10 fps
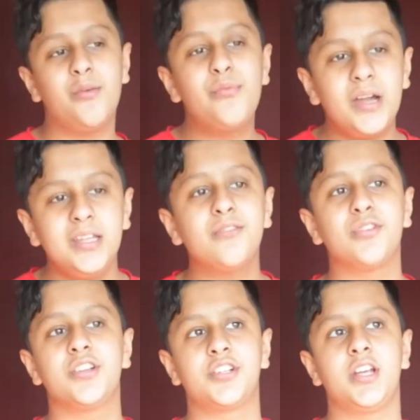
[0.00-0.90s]
finding
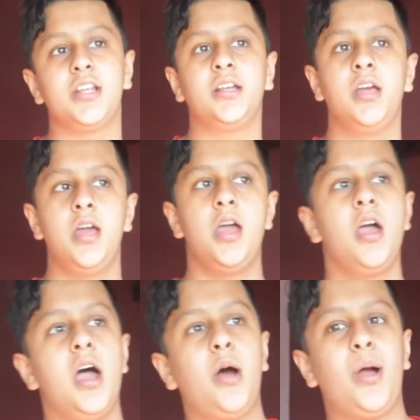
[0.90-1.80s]
frustrating
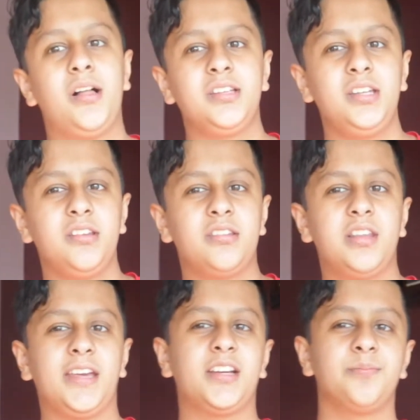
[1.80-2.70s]
how Alden is
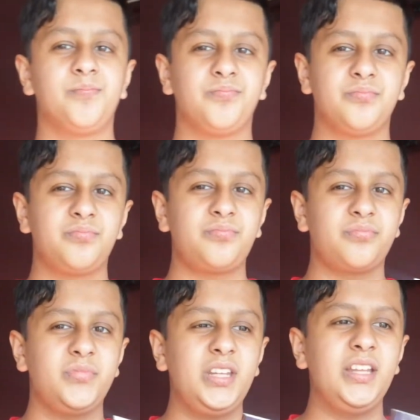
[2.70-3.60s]
like
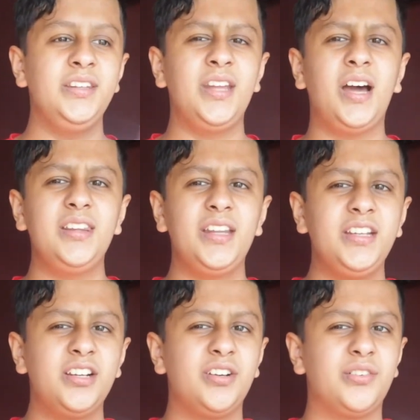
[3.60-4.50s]
not letting
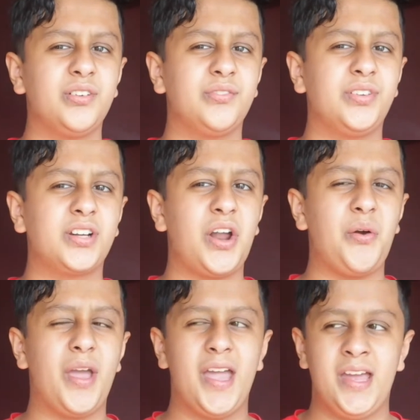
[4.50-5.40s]
her figure
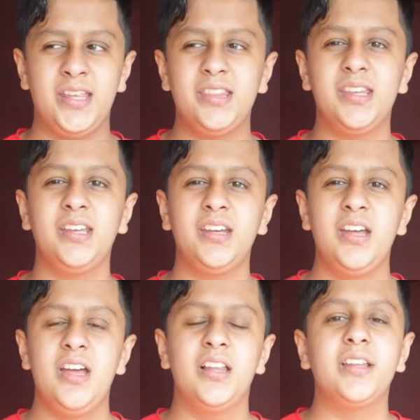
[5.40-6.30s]
out anything.
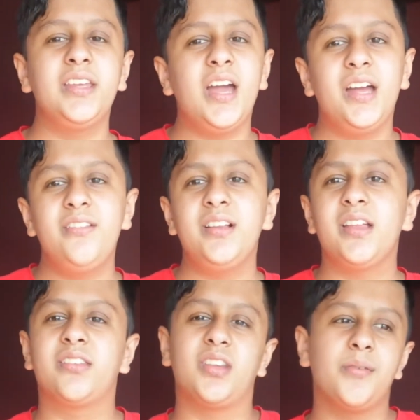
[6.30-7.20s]
Like, yeah, I
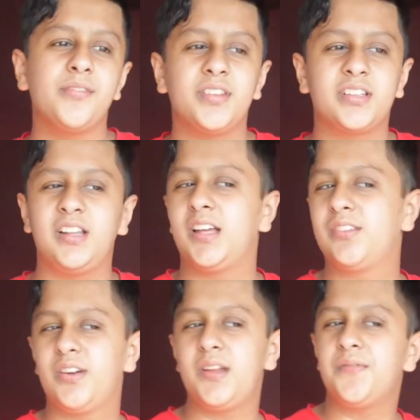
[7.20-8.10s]
realize some of it's
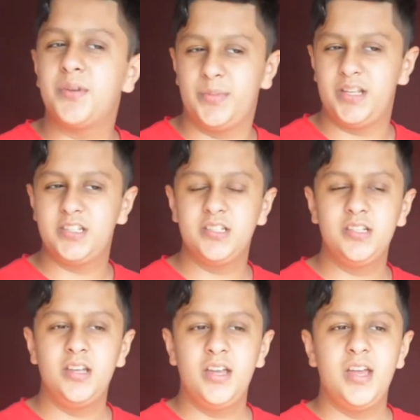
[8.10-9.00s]
classified
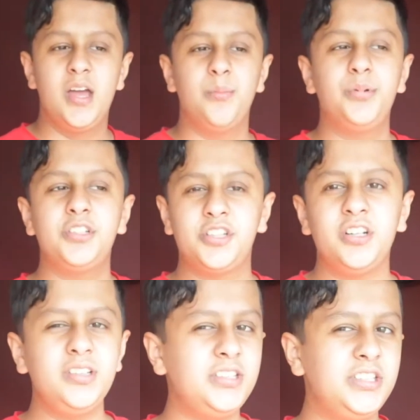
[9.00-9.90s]
information, but
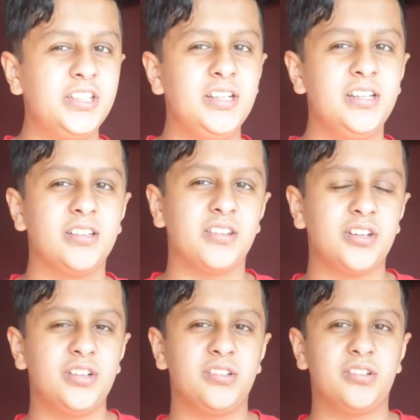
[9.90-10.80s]
surely she can
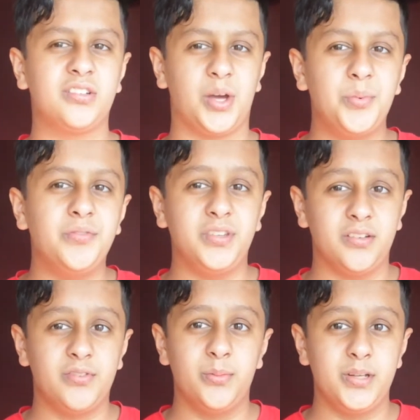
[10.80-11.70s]
learn some of the
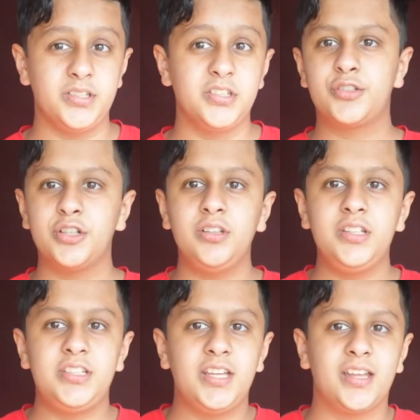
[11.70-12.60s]
information. Surely
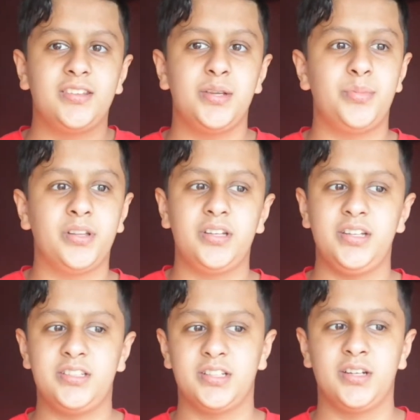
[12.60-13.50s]
she has the ability
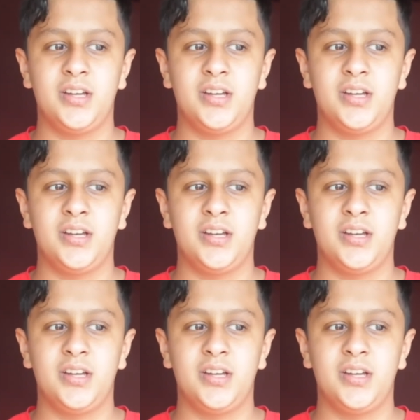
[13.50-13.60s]
to